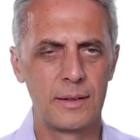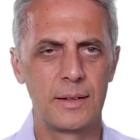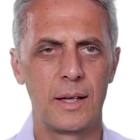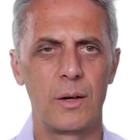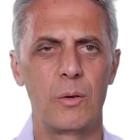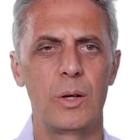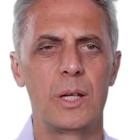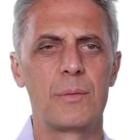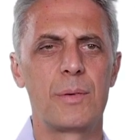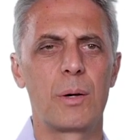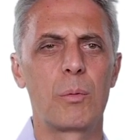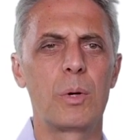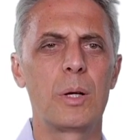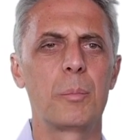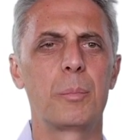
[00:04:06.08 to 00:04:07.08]
Now, if I
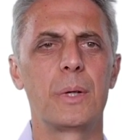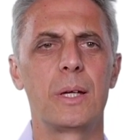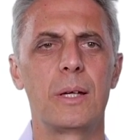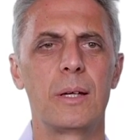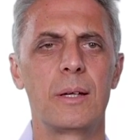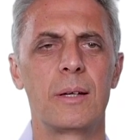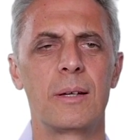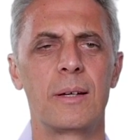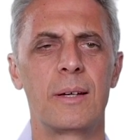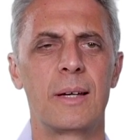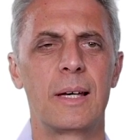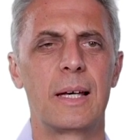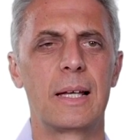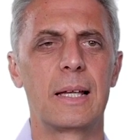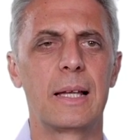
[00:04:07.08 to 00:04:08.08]
want to be
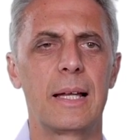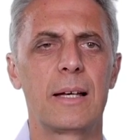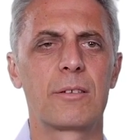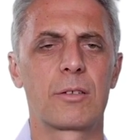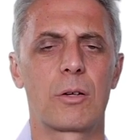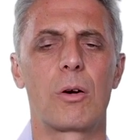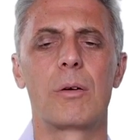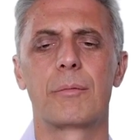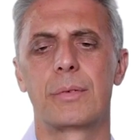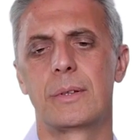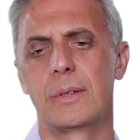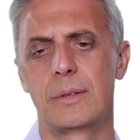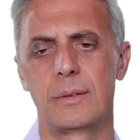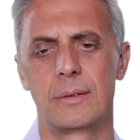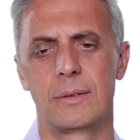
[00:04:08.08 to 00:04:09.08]
less
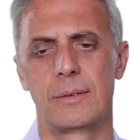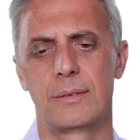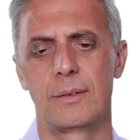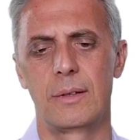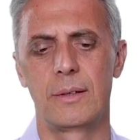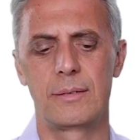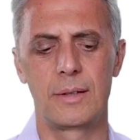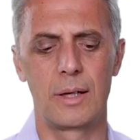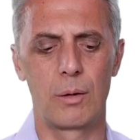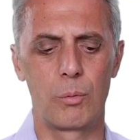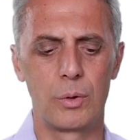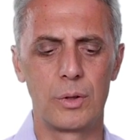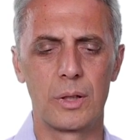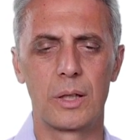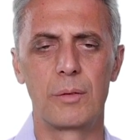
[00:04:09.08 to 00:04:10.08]
confident, so let's say I
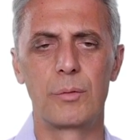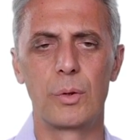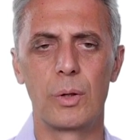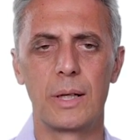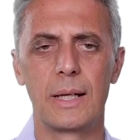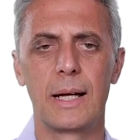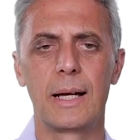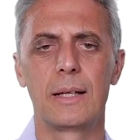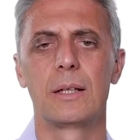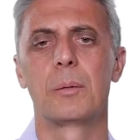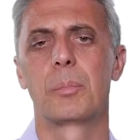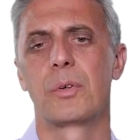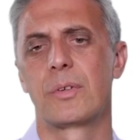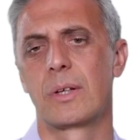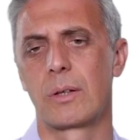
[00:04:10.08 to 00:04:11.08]
want to give you a
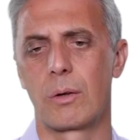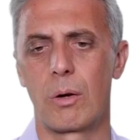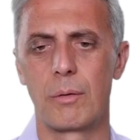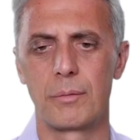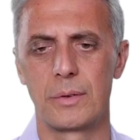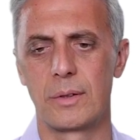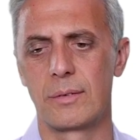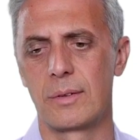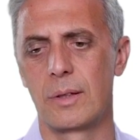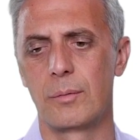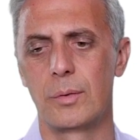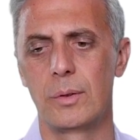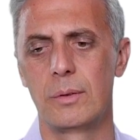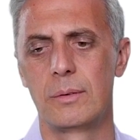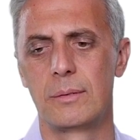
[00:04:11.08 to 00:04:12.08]
90% confidence
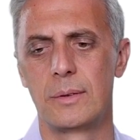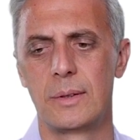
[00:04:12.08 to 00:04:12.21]
level,